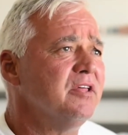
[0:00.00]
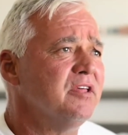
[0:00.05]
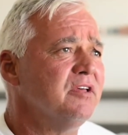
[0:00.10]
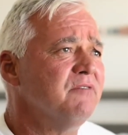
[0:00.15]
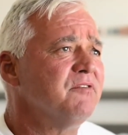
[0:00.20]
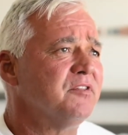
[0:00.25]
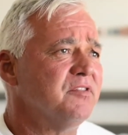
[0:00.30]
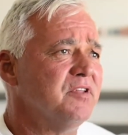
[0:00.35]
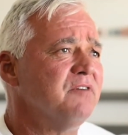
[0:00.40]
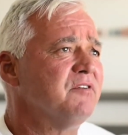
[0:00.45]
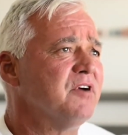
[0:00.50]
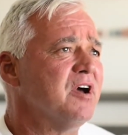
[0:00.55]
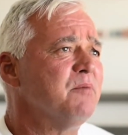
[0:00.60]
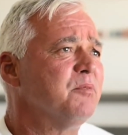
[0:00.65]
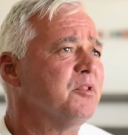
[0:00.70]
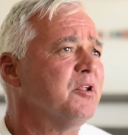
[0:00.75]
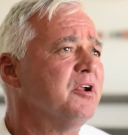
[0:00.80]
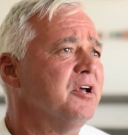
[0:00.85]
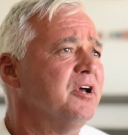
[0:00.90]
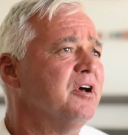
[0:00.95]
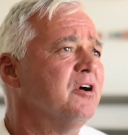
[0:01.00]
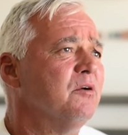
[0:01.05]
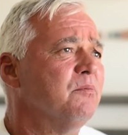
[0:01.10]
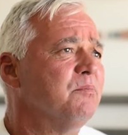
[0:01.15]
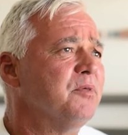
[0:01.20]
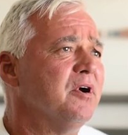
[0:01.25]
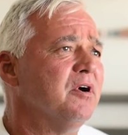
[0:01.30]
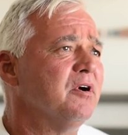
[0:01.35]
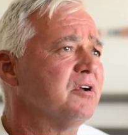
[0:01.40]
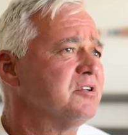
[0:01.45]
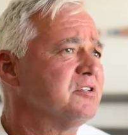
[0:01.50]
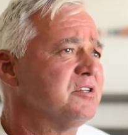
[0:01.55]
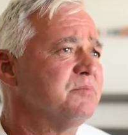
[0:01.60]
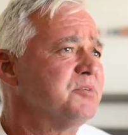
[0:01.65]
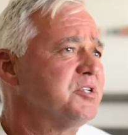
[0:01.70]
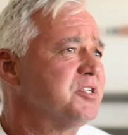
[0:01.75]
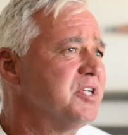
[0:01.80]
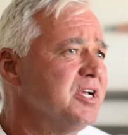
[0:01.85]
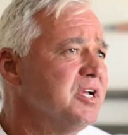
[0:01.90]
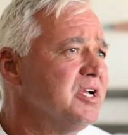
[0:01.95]
They've, they've got plenty of help there because I'm
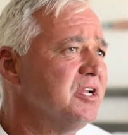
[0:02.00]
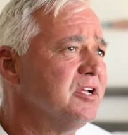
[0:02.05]
seeing